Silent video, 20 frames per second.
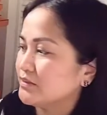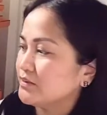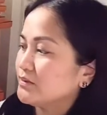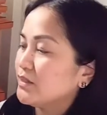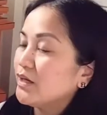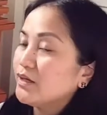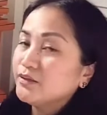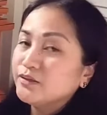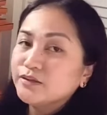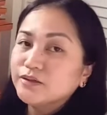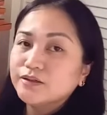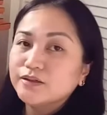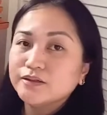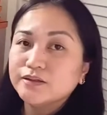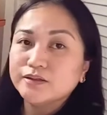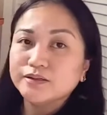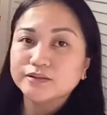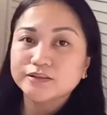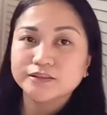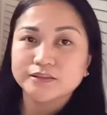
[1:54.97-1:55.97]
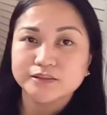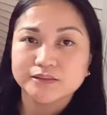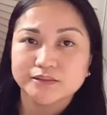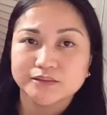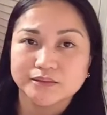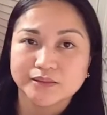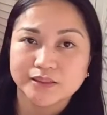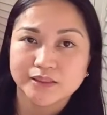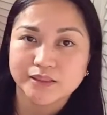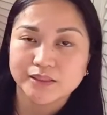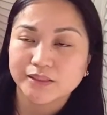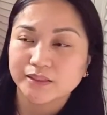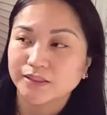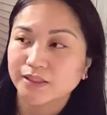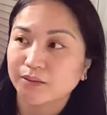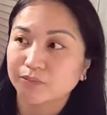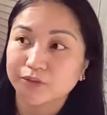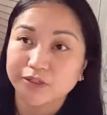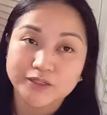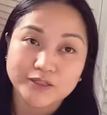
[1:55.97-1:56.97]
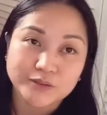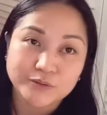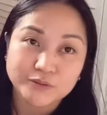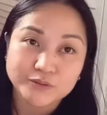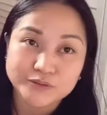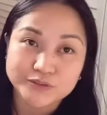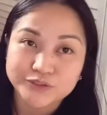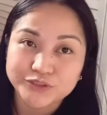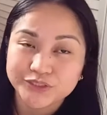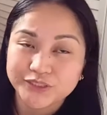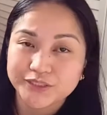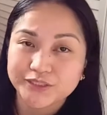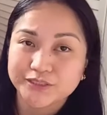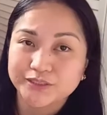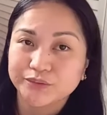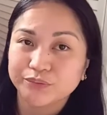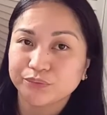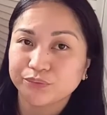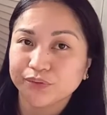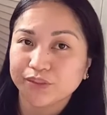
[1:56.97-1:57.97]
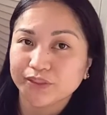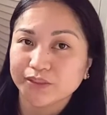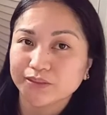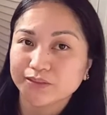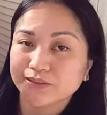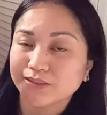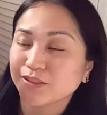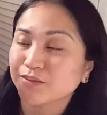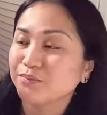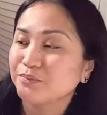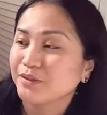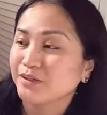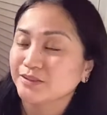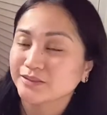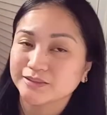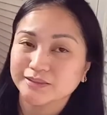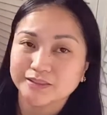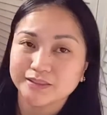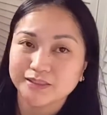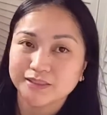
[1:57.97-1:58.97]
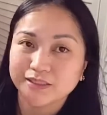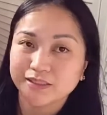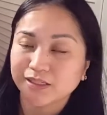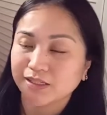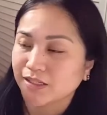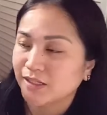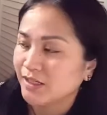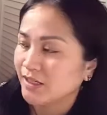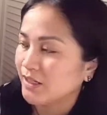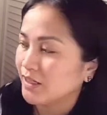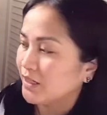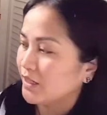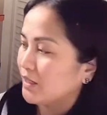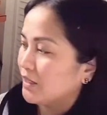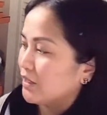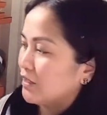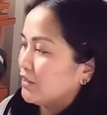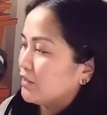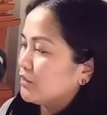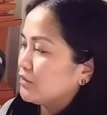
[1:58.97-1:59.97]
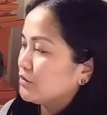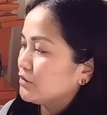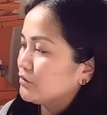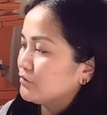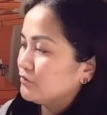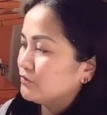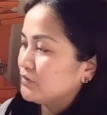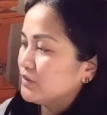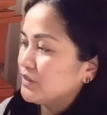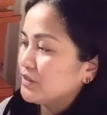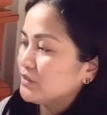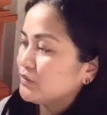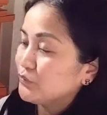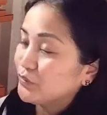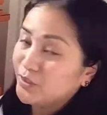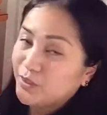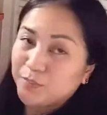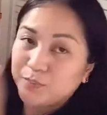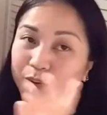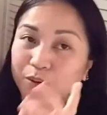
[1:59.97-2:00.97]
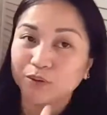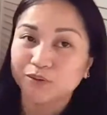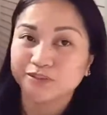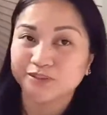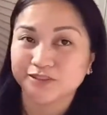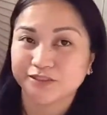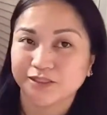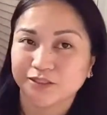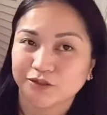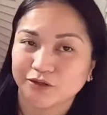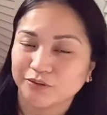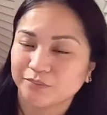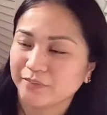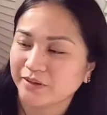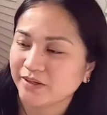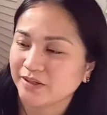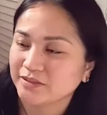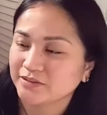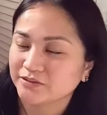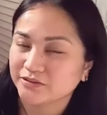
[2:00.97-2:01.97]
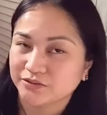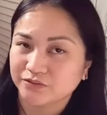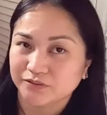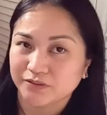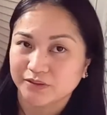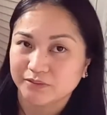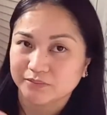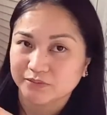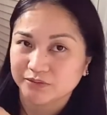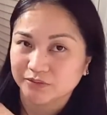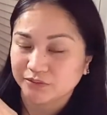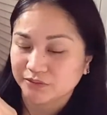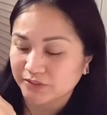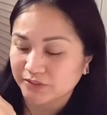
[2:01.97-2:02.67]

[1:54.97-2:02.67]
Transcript: sandals. And I'm gonna also share the Reels unboxing of this when I posted it on my Instagram. So